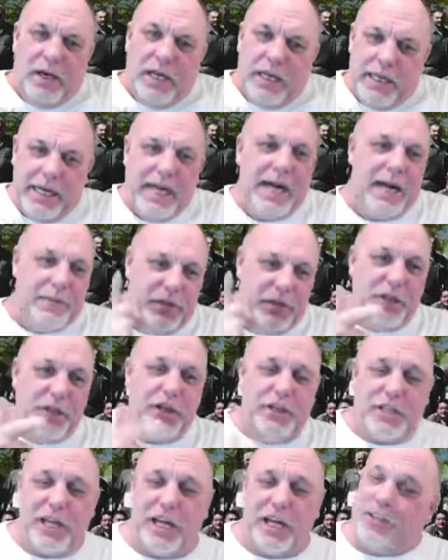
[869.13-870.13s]
Yeah, but
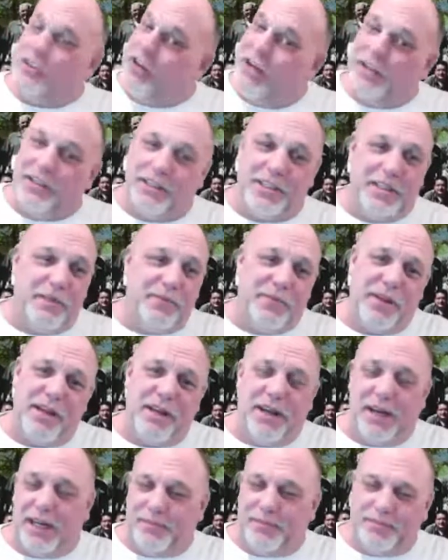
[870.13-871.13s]
you touched on
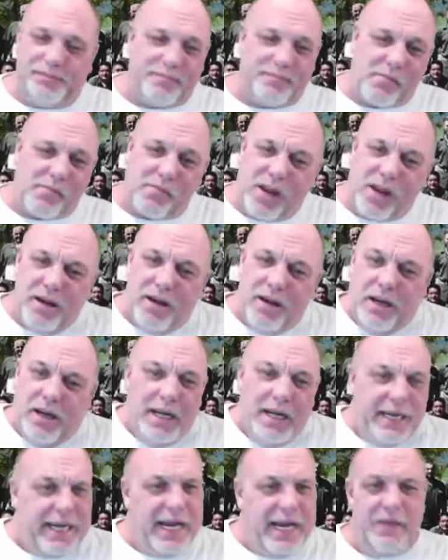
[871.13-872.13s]
something,
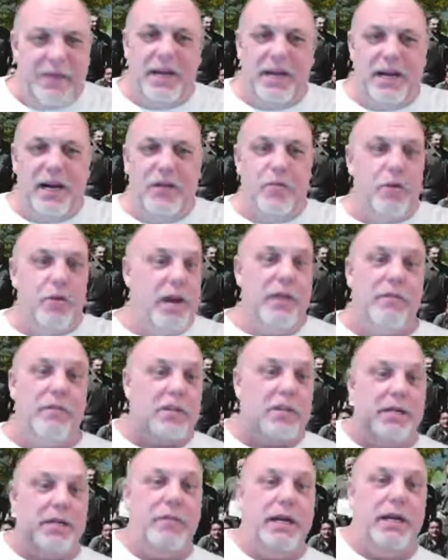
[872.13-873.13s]
Kathy. Whenever
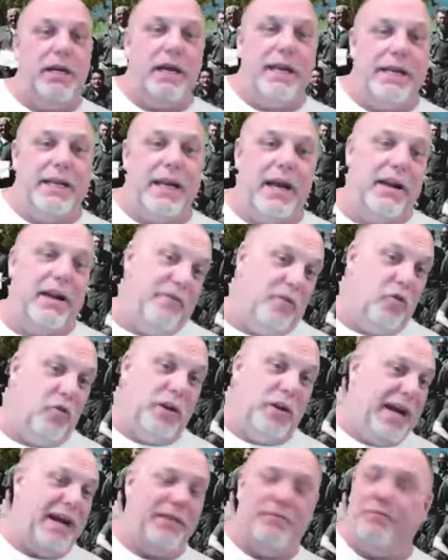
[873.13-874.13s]
somebody like that, I've
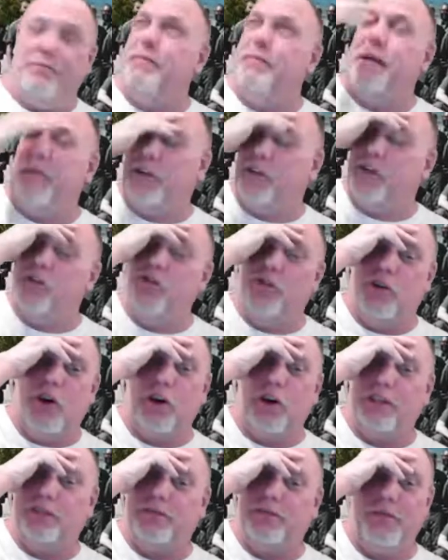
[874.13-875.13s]
only had maybe 2
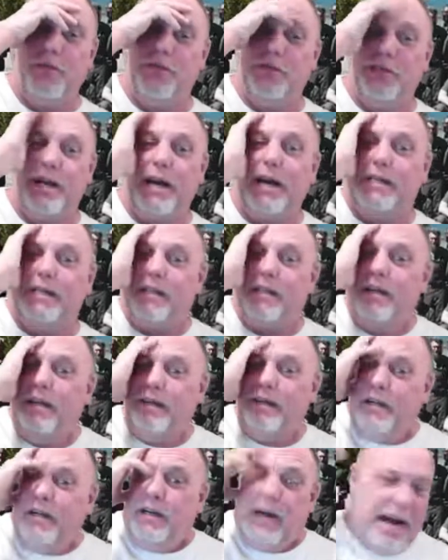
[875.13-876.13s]
calls from those guys.
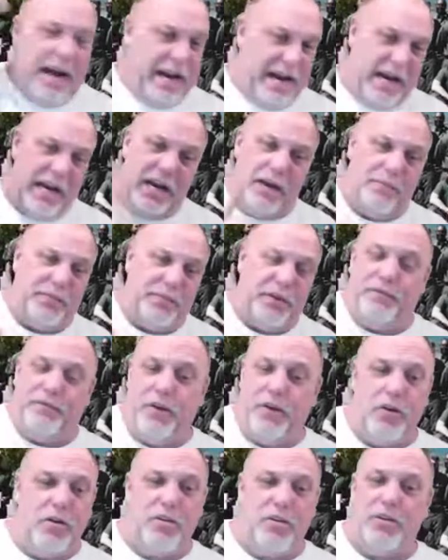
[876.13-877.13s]
I hang up the
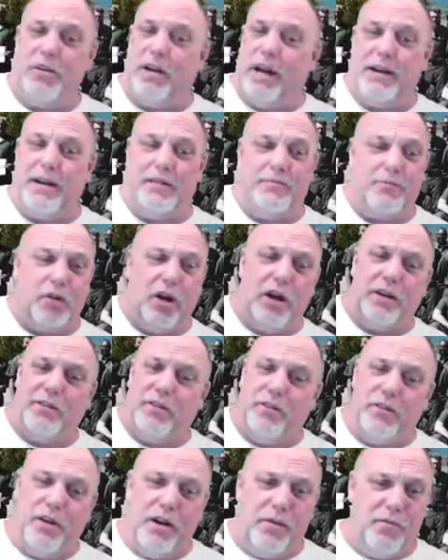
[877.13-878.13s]
phone. I block
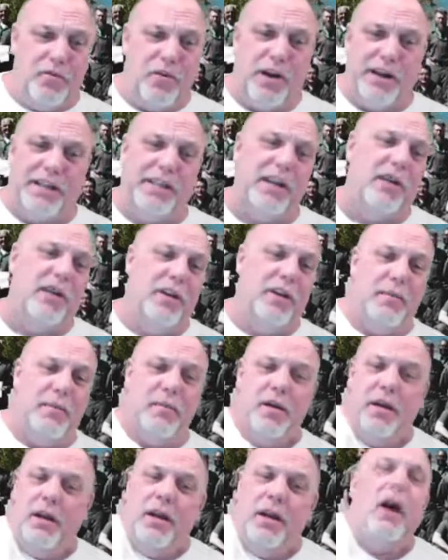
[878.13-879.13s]
their number. I tell
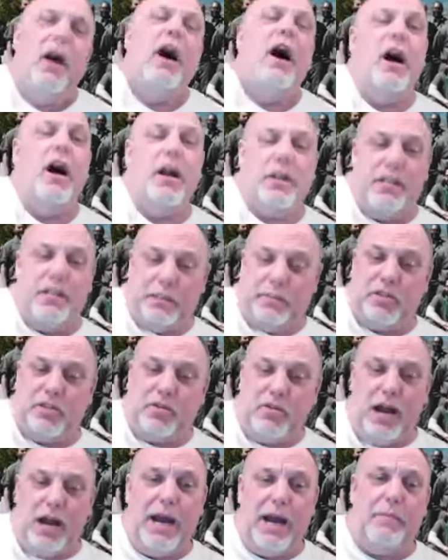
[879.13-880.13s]
them,
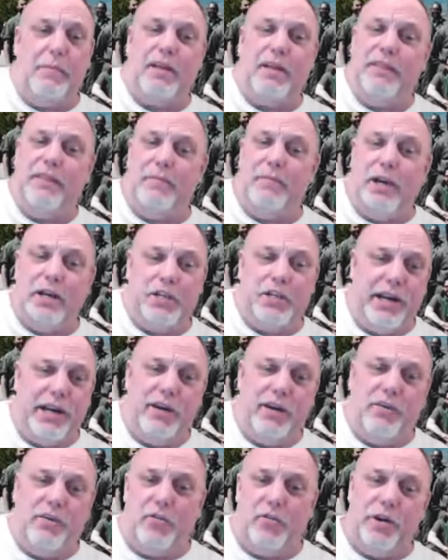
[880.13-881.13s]
unsubscribe, leave my
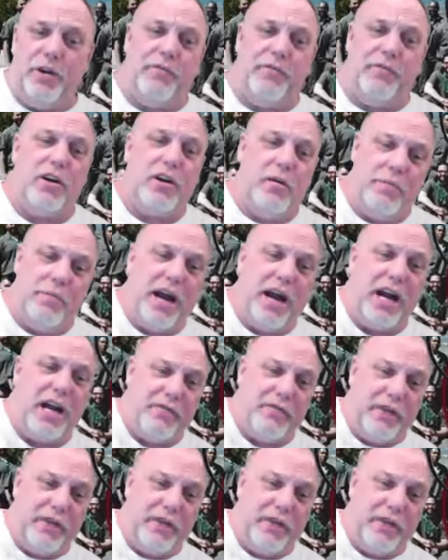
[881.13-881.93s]
channel. Don't ever come back.